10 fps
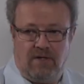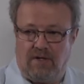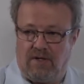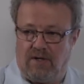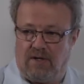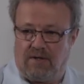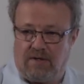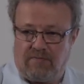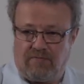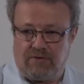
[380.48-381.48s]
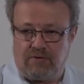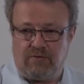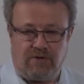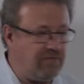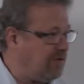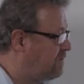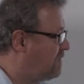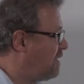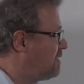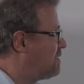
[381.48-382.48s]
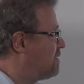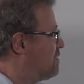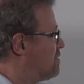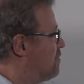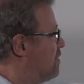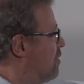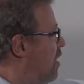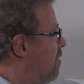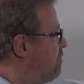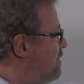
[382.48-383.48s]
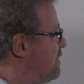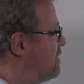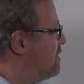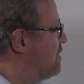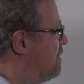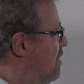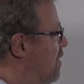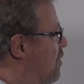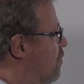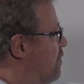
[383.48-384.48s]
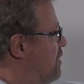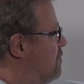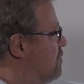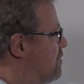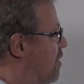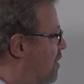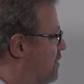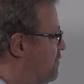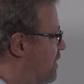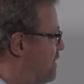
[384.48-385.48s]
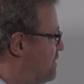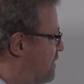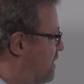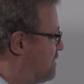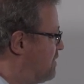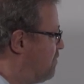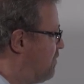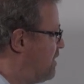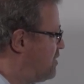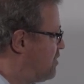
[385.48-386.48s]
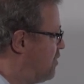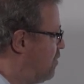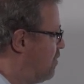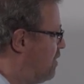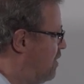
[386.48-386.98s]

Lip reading: for two different things. So in optics, we use contrast as the ratio